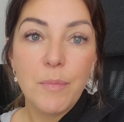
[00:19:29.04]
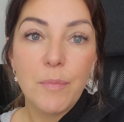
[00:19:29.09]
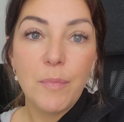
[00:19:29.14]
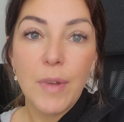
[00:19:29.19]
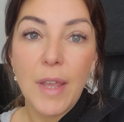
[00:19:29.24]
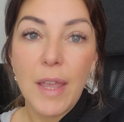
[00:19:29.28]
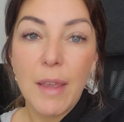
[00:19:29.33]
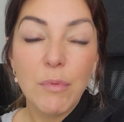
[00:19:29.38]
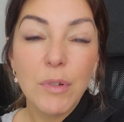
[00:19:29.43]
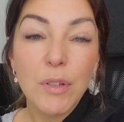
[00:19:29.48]

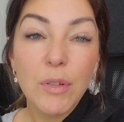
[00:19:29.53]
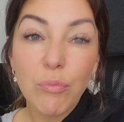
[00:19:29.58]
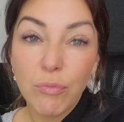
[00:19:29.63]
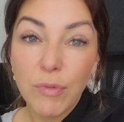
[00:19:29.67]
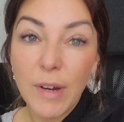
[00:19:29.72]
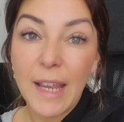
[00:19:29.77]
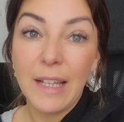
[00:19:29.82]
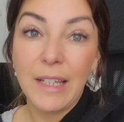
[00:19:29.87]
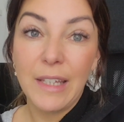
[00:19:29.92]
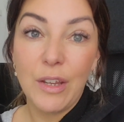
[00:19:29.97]
It was
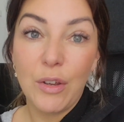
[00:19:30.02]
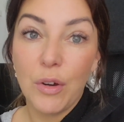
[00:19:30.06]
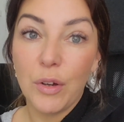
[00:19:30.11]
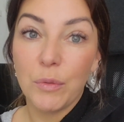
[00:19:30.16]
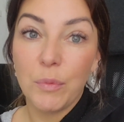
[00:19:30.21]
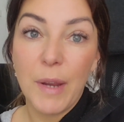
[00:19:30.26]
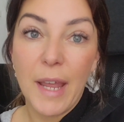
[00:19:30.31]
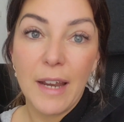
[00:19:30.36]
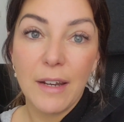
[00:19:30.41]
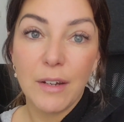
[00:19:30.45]
really
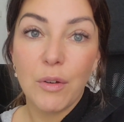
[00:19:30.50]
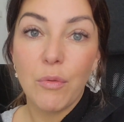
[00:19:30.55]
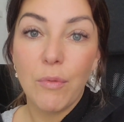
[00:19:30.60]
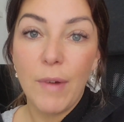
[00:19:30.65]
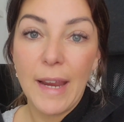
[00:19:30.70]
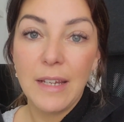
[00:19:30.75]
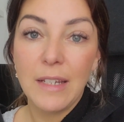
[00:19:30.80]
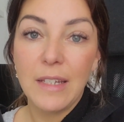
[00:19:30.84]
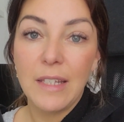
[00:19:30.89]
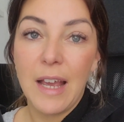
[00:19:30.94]
good. We had a
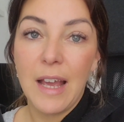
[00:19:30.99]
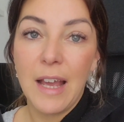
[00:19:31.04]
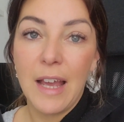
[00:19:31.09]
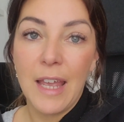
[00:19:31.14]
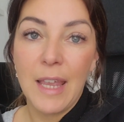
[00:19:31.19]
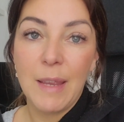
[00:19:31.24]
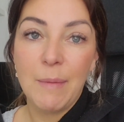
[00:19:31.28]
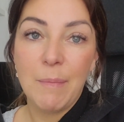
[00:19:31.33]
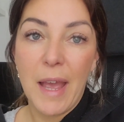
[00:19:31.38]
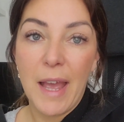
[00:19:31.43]
great
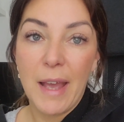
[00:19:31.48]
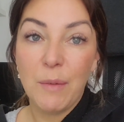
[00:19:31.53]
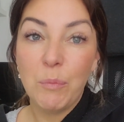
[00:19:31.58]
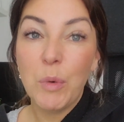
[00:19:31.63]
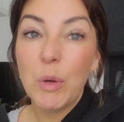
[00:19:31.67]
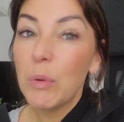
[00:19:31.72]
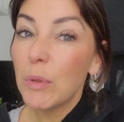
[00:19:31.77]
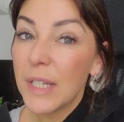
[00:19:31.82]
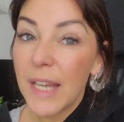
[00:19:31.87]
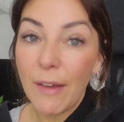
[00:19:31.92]
time and
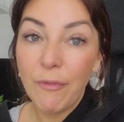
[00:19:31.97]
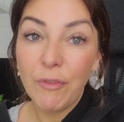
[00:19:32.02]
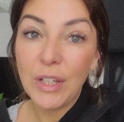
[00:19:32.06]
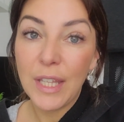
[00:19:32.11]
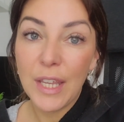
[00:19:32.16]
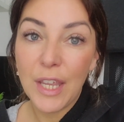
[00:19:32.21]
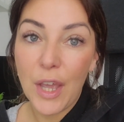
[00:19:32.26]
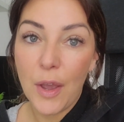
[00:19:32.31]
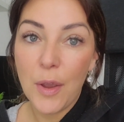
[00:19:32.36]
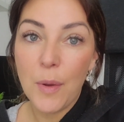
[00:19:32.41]
we would
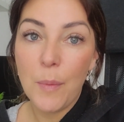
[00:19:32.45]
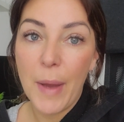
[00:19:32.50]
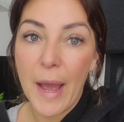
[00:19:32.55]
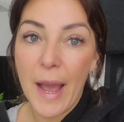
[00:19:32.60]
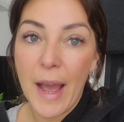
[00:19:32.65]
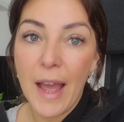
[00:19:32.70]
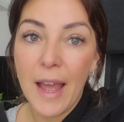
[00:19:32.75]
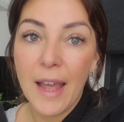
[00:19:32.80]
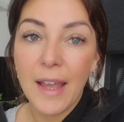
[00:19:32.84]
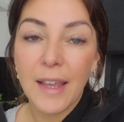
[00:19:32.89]
definitely go
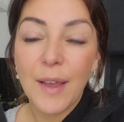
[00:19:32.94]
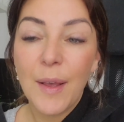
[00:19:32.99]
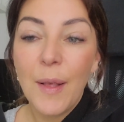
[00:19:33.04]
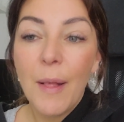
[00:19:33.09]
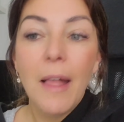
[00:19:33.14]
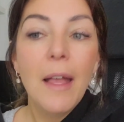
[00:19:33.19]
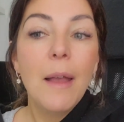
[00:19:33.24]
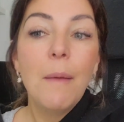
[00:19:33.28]
back.